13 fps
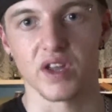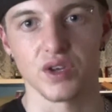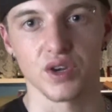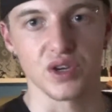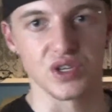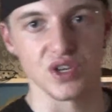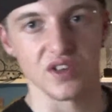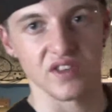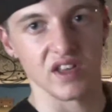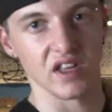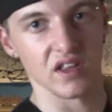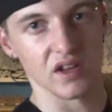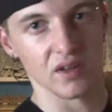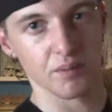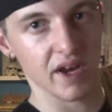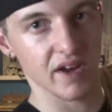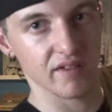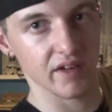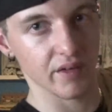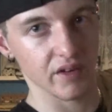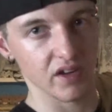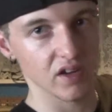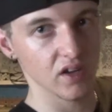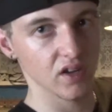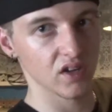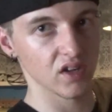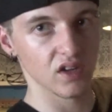You could just see in the background here